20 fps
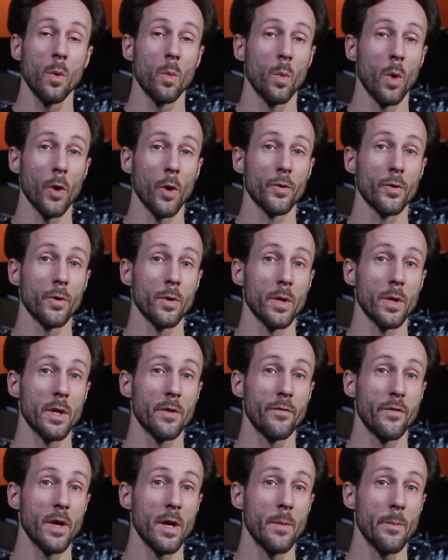Wonder
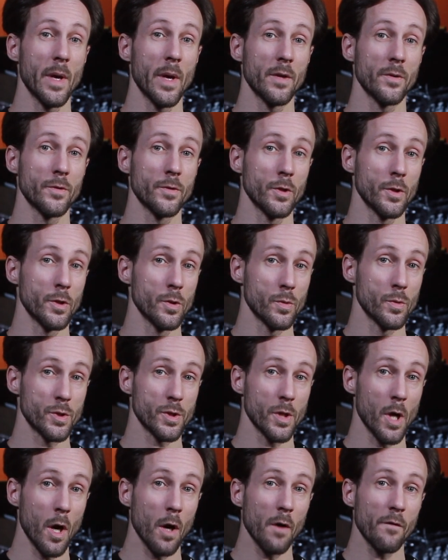if he meant the
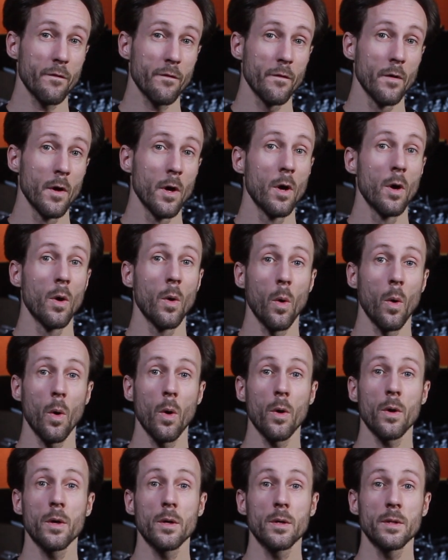use of
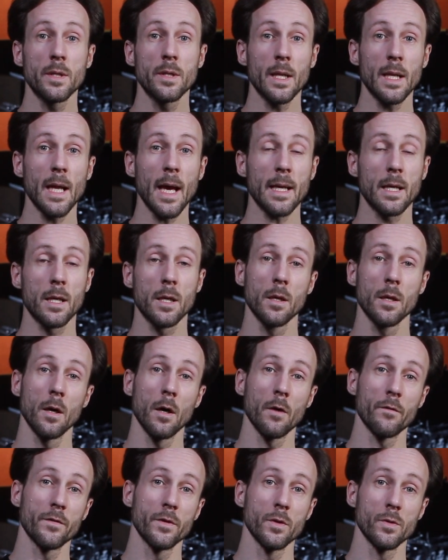or the lack
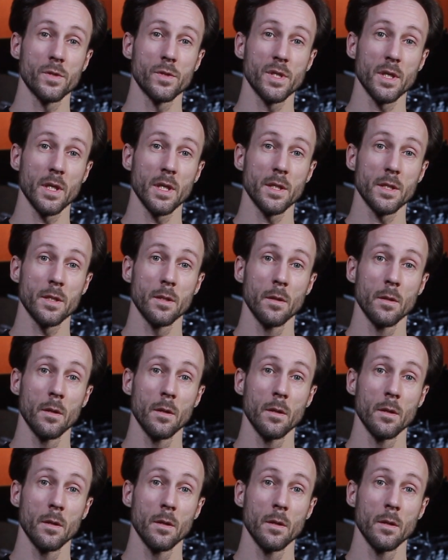of using it.